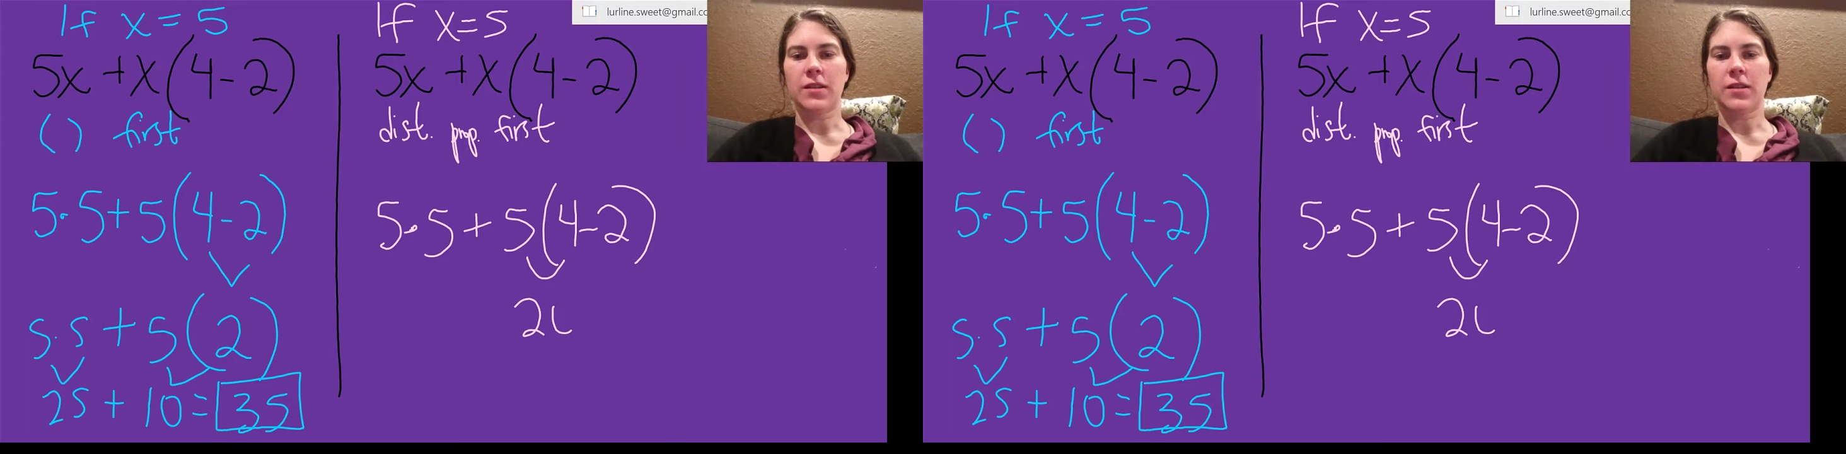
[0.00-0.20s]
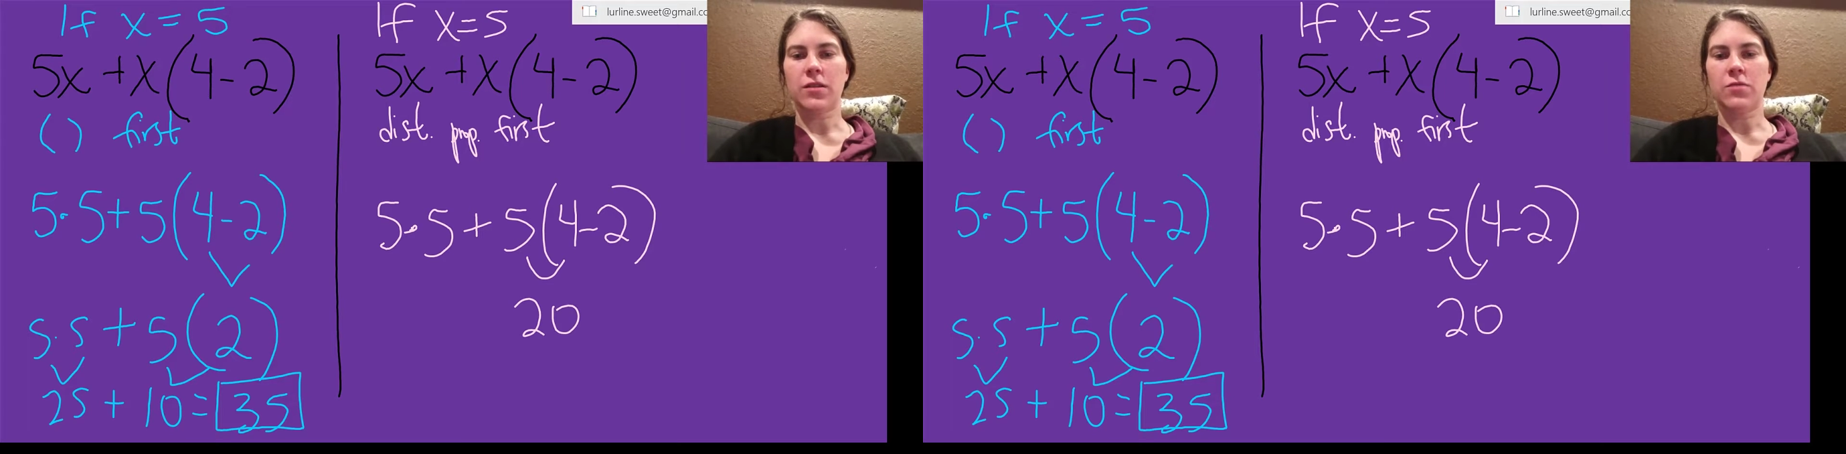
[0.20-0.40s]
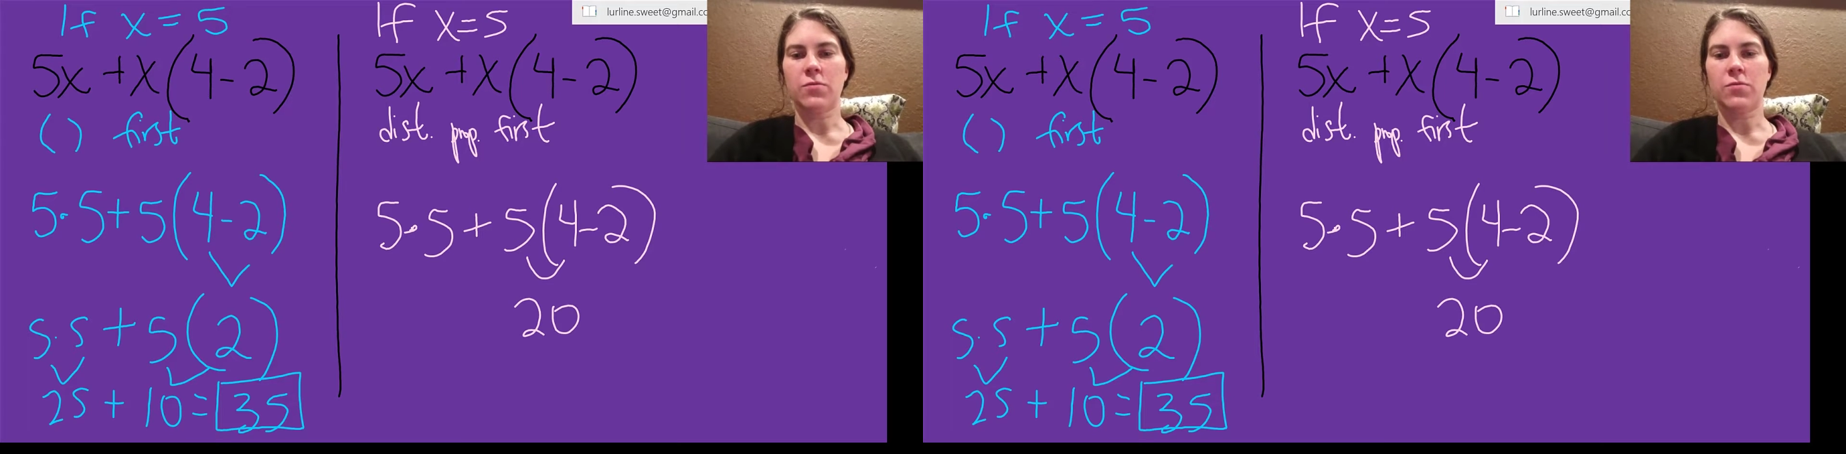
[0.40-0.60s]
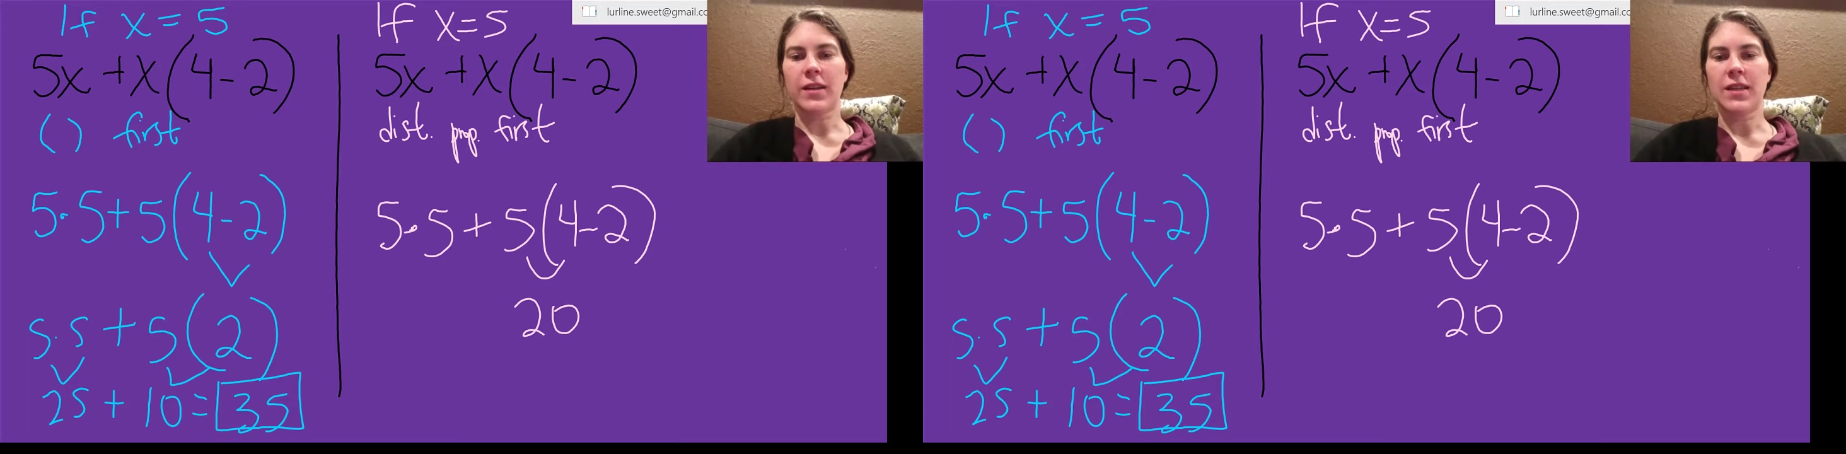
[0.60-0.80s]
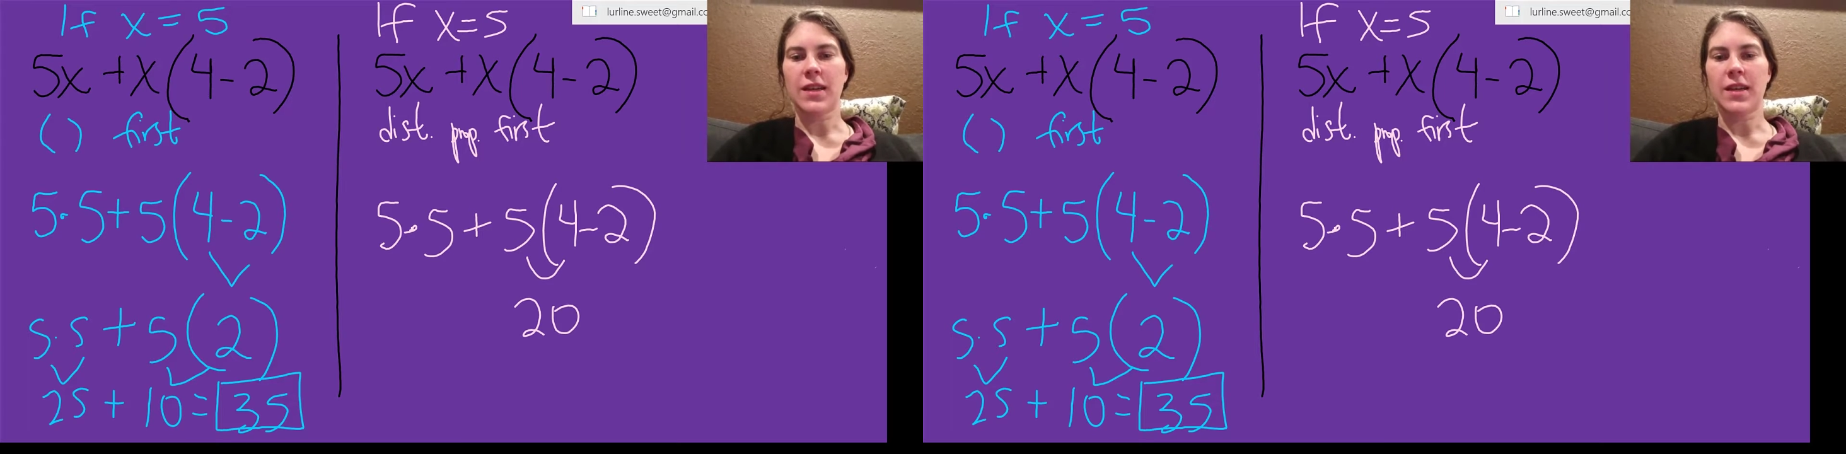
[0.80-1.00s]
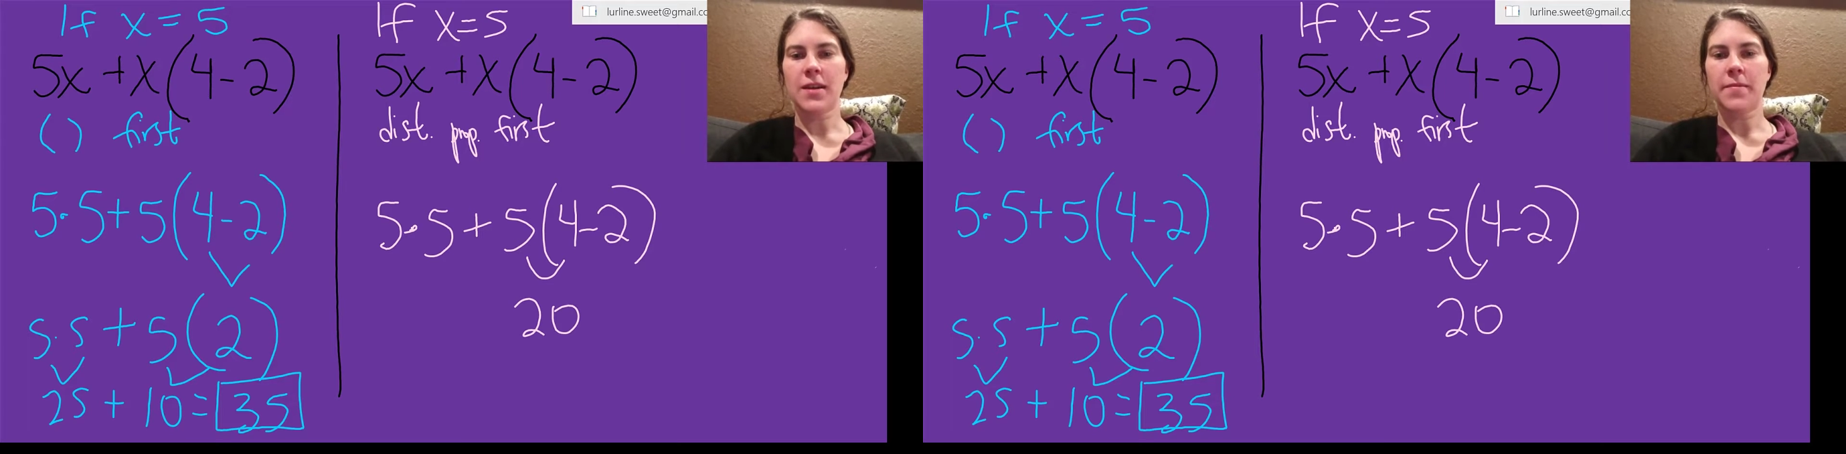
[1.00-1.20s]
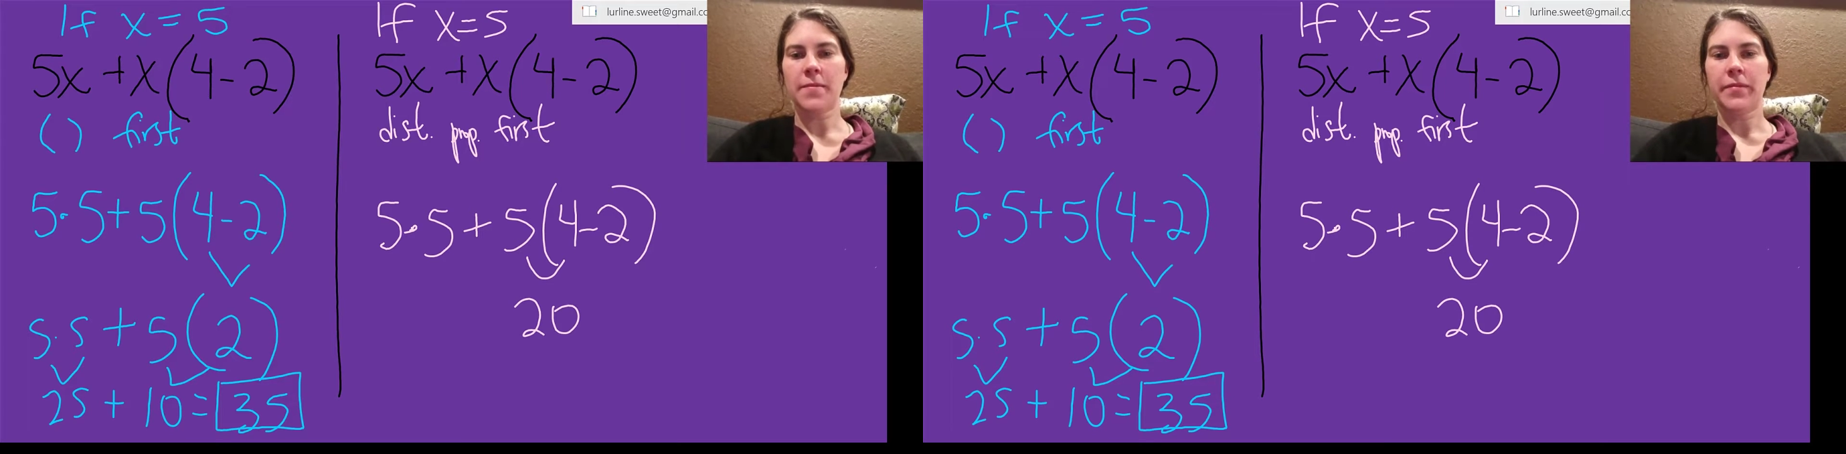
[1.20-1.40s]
is 20.